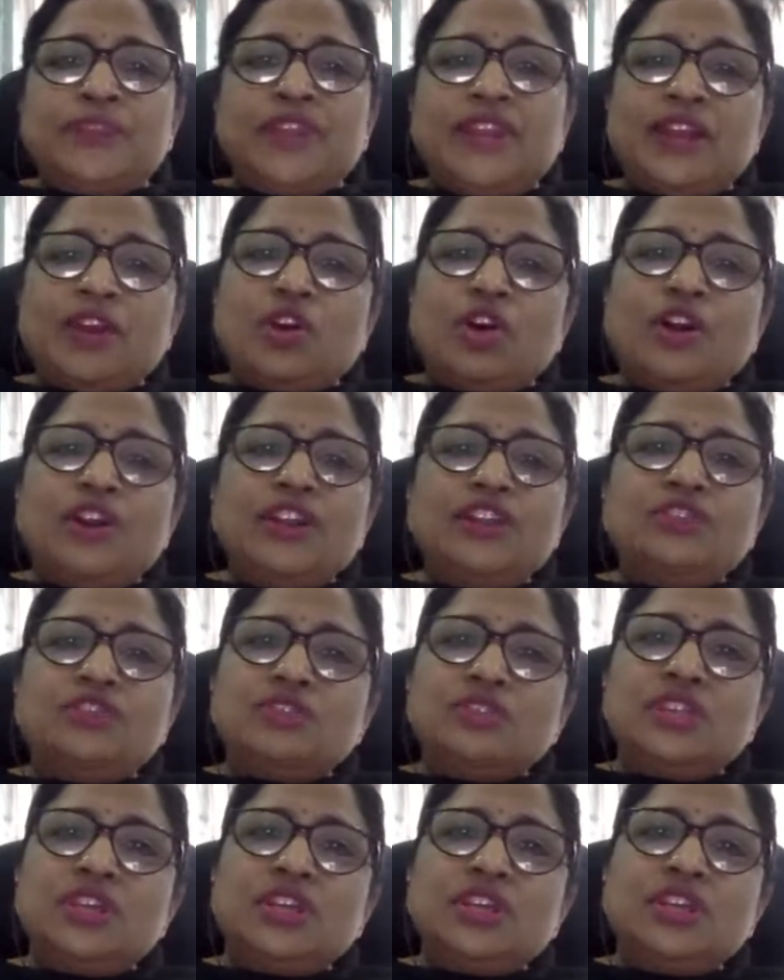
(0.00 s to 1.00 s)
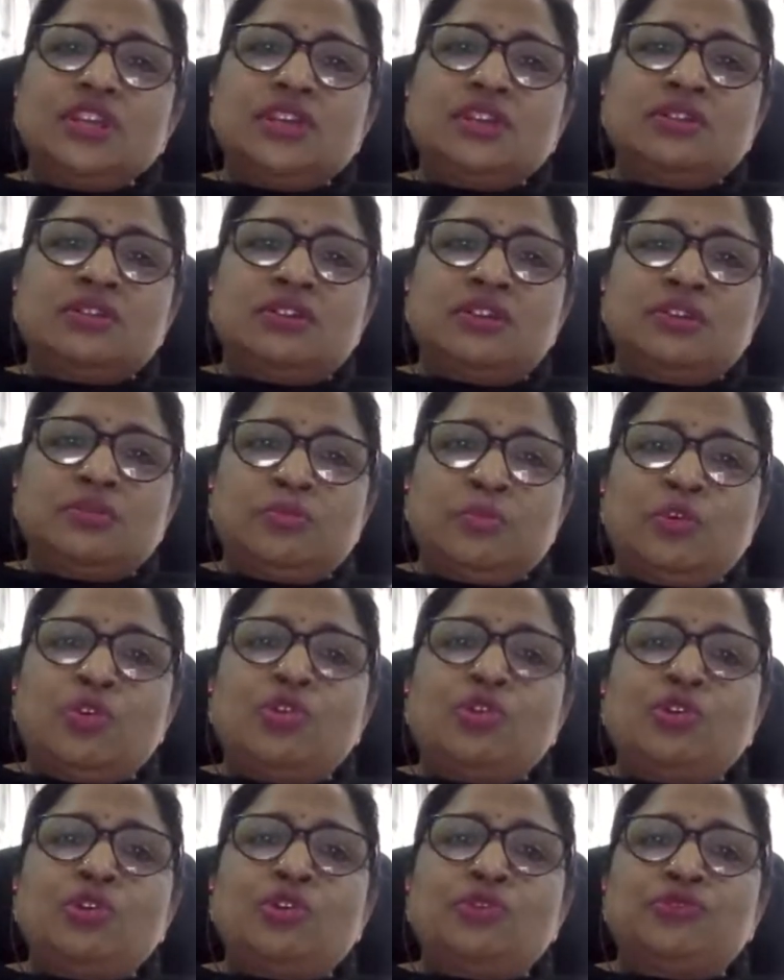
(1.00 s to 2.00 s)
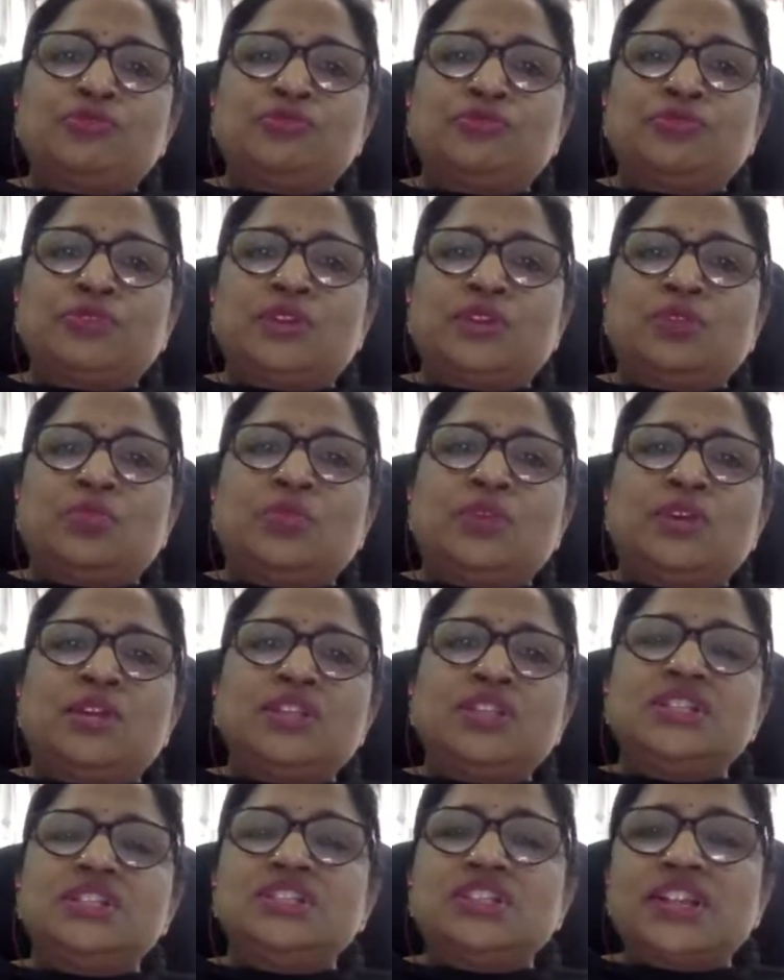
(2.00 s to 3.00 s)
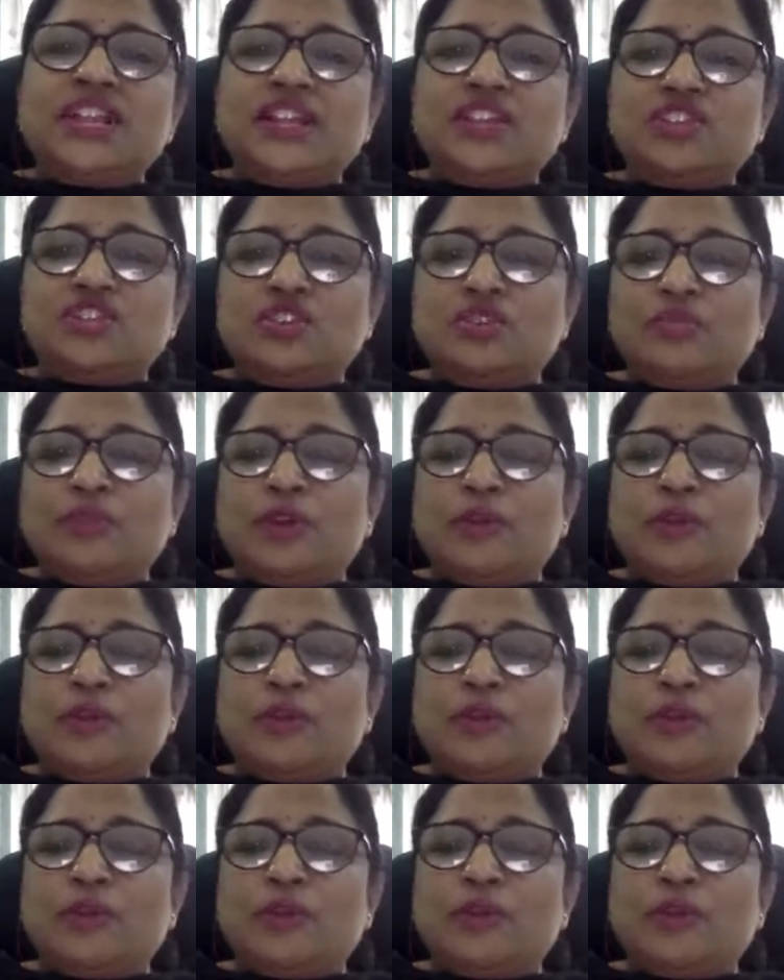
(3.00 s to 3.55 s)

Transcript: And according to the report of World Intellectual